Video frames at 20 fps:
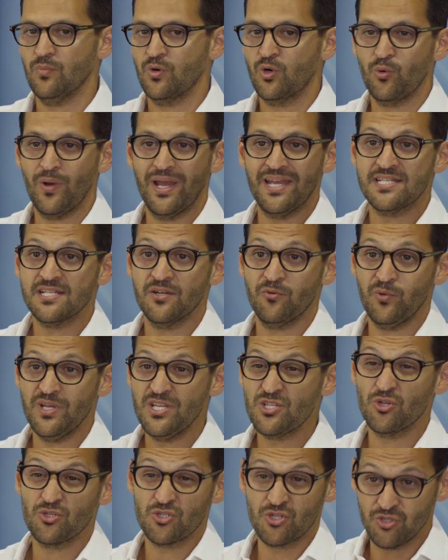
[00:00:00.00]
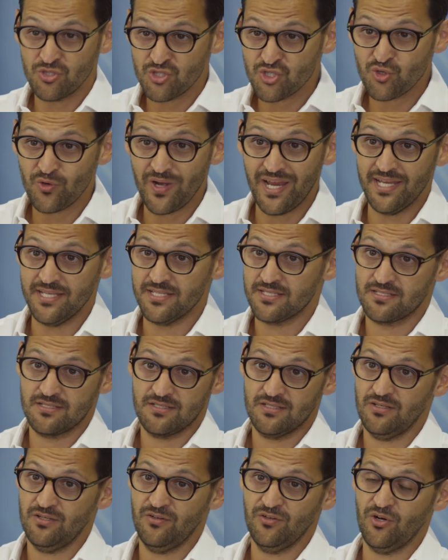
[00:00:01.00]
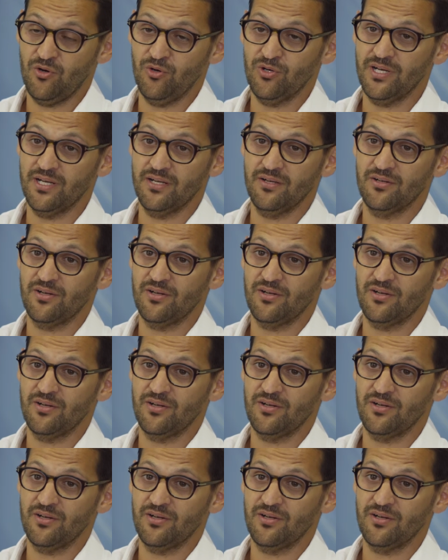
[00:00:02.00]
greater resource constraints on